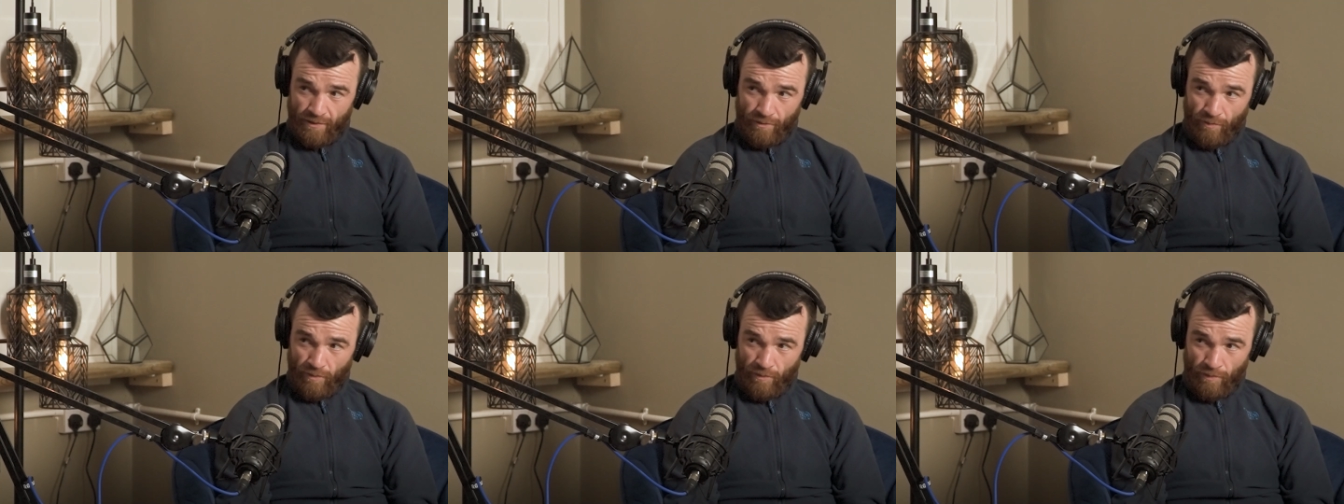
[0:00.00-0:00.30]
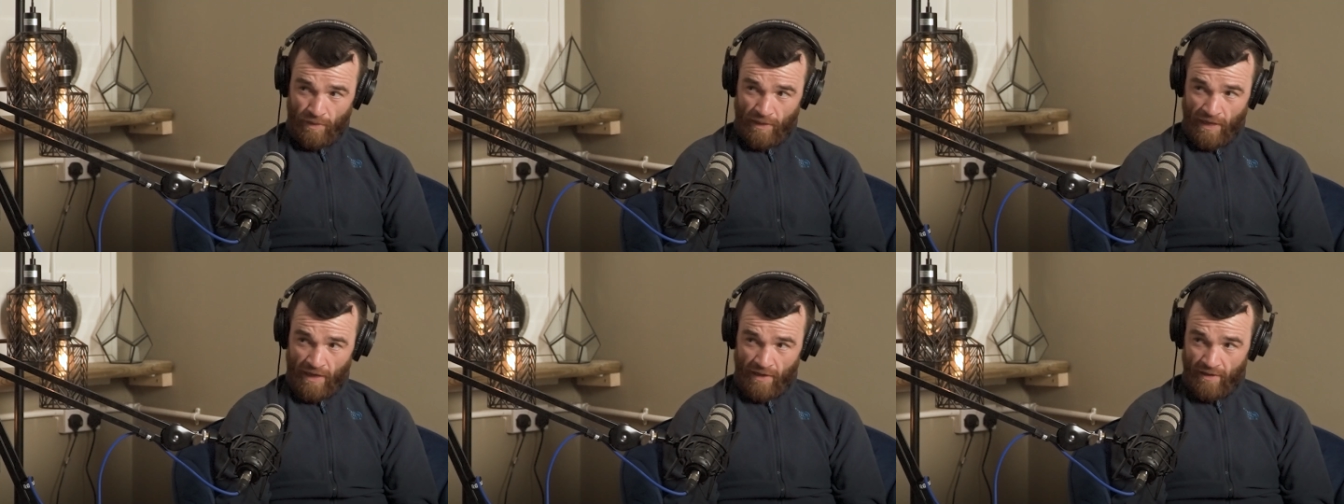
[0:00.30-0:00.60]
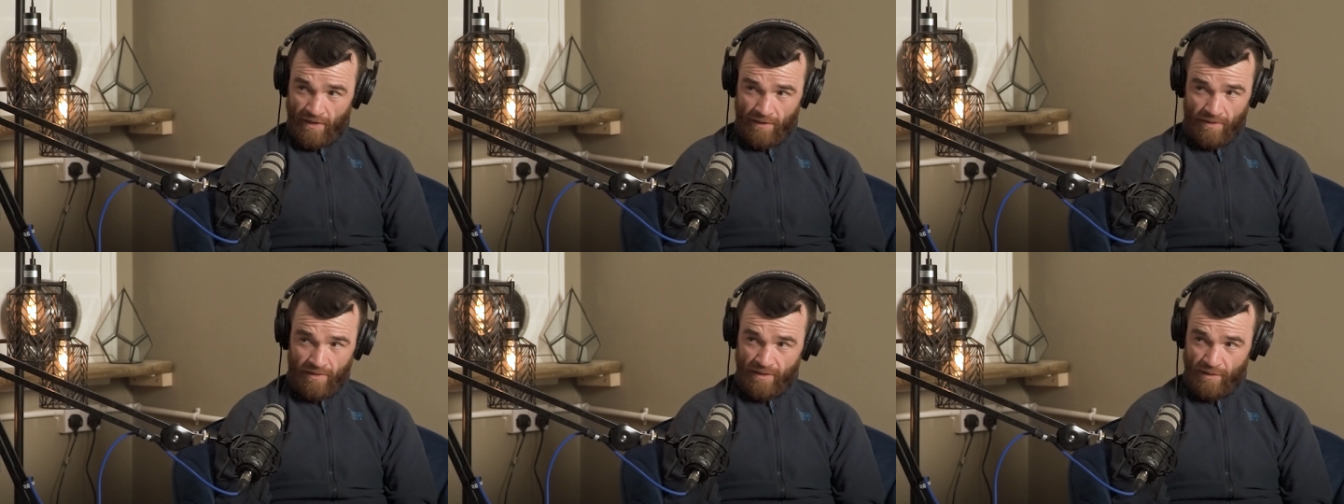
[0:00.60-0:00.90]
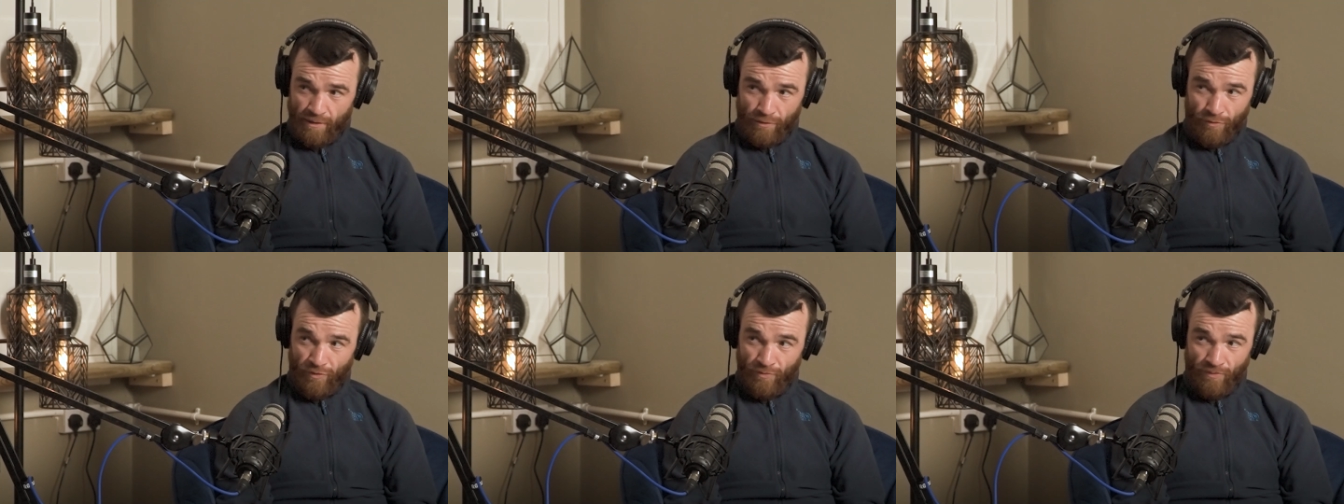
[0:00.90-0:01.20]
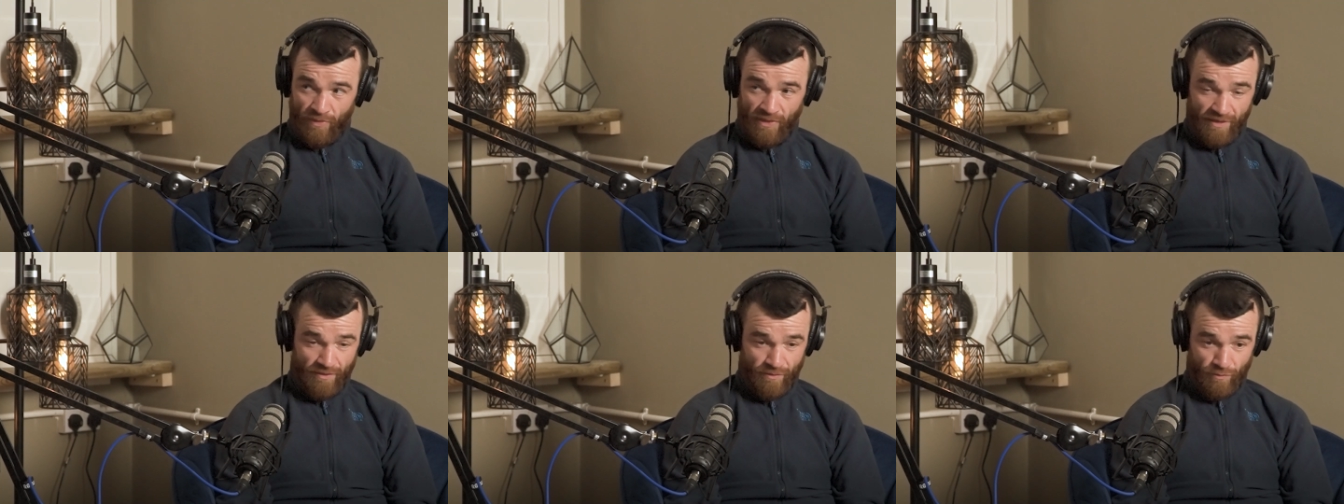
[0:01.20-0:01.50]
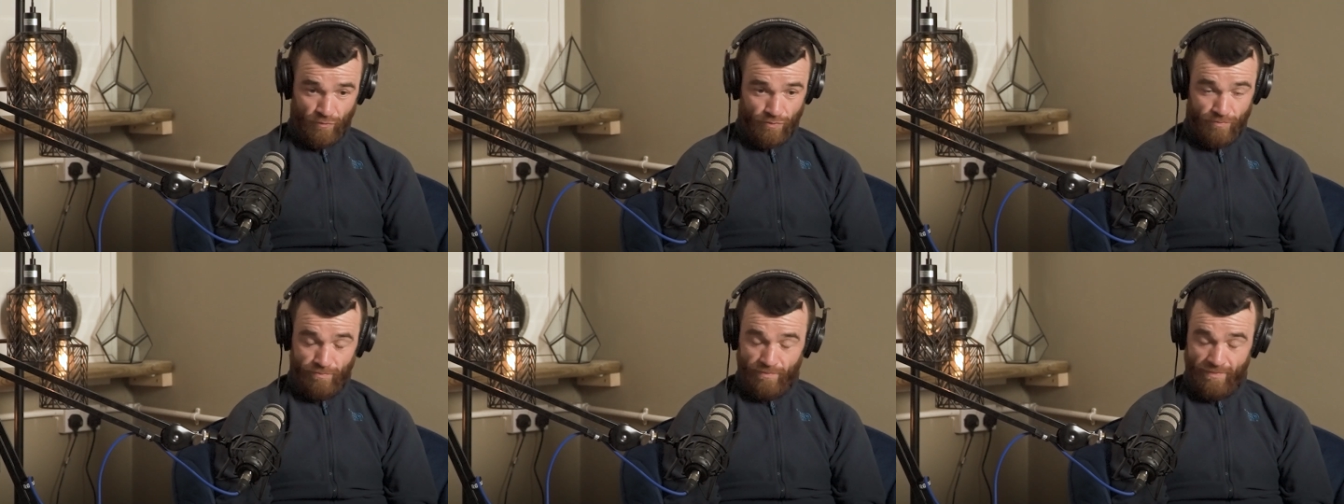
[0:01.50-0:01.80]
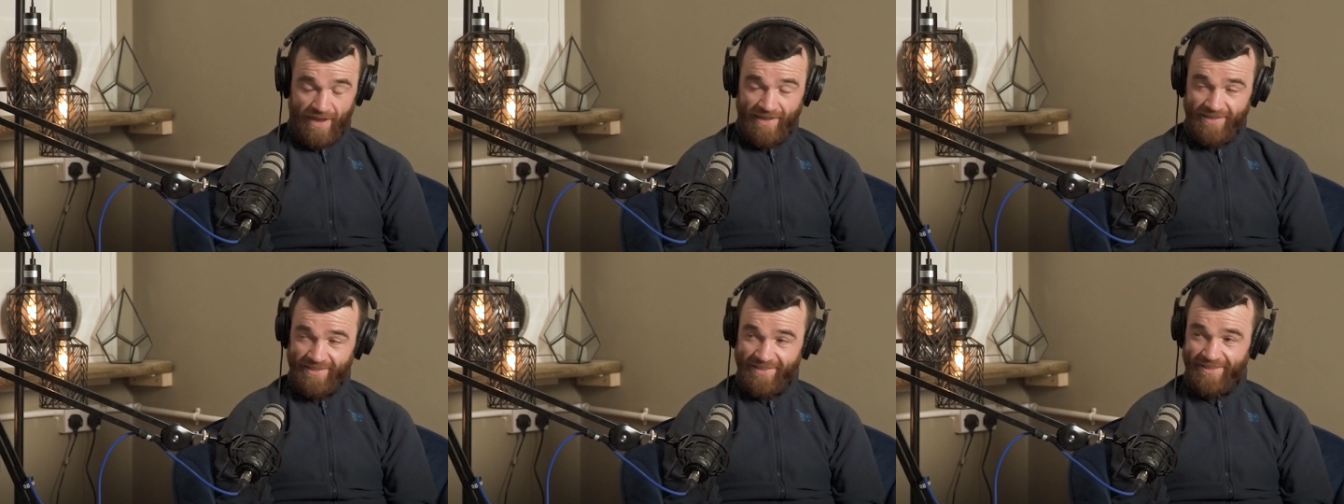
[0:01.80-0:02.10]
We'd be getting in, lad, you know what I mean? It was
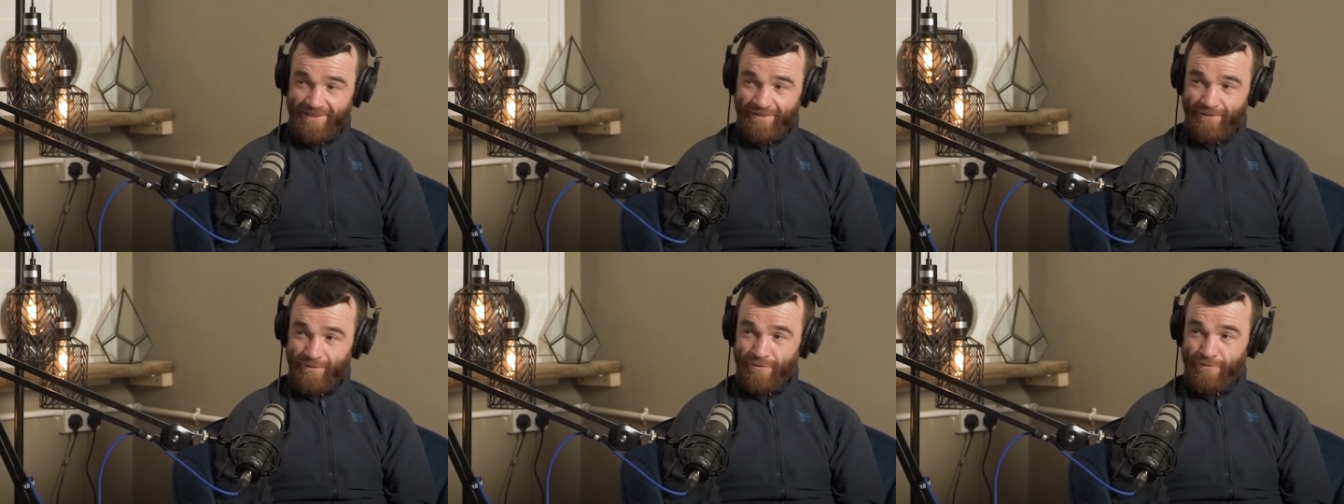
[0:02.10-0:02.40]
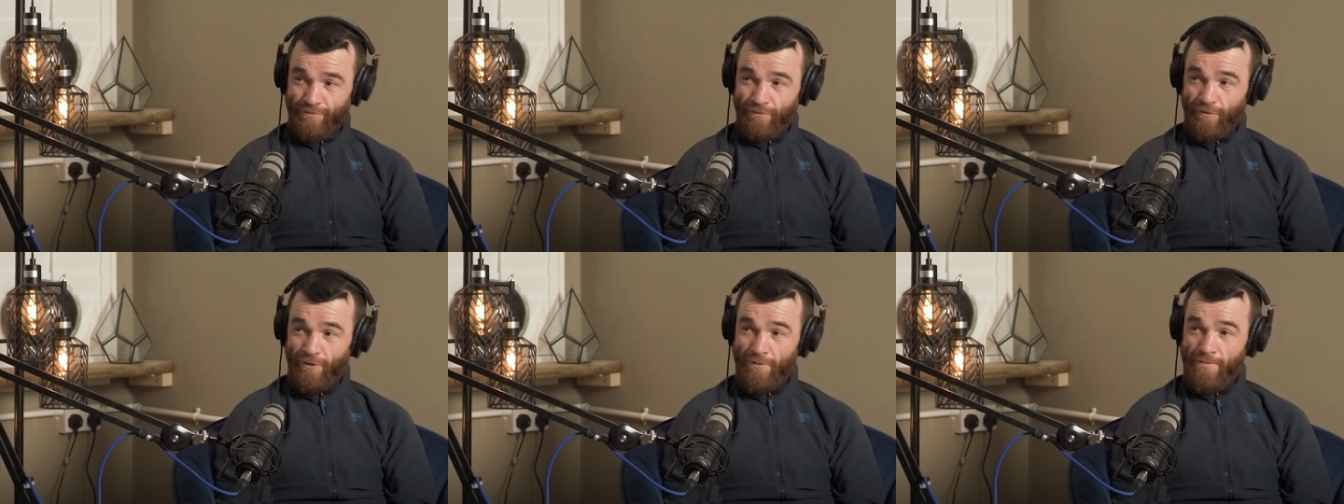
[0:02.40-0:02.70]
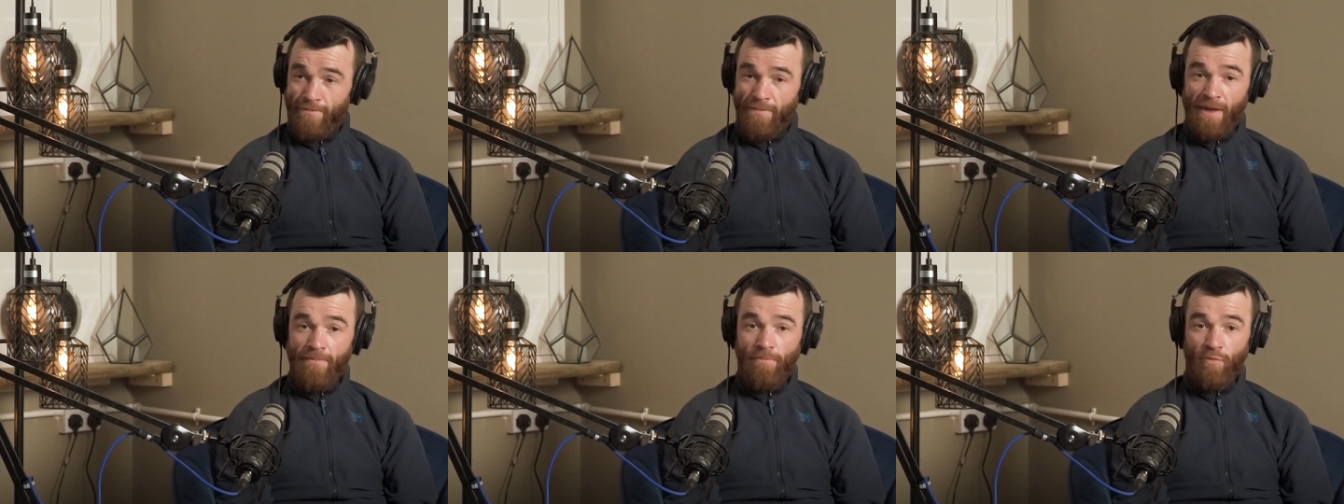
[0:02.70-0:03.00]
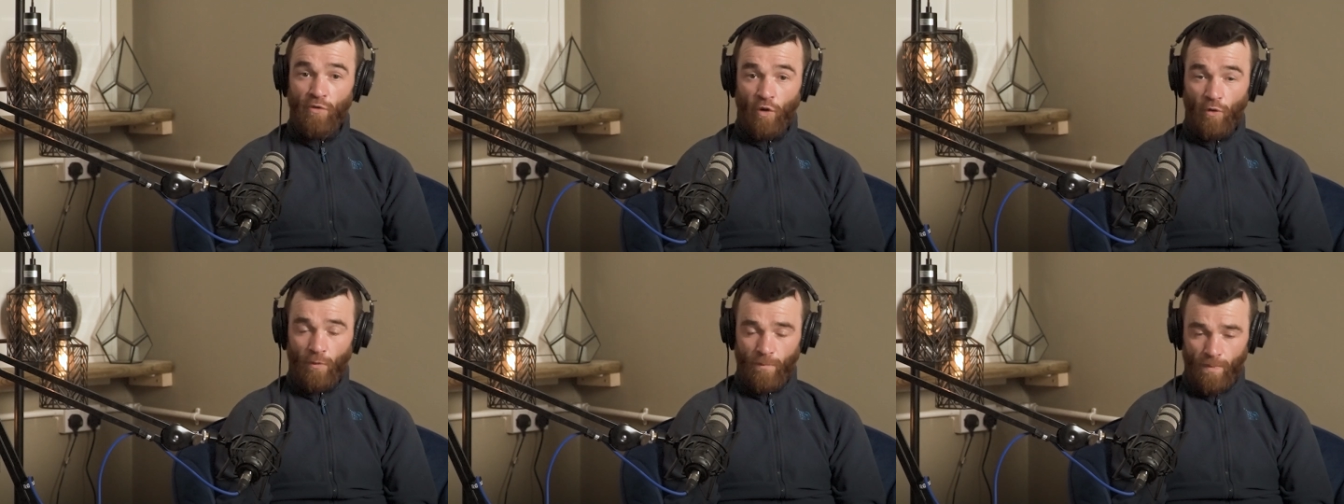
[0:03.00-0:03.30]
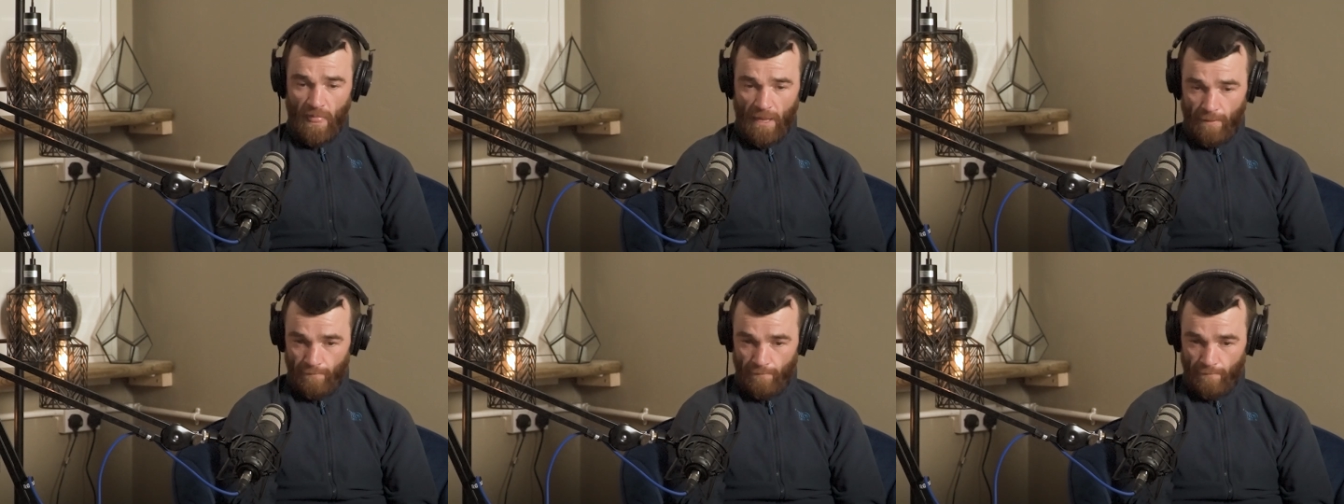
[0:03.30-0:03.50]
mad. It was fucking mad, but...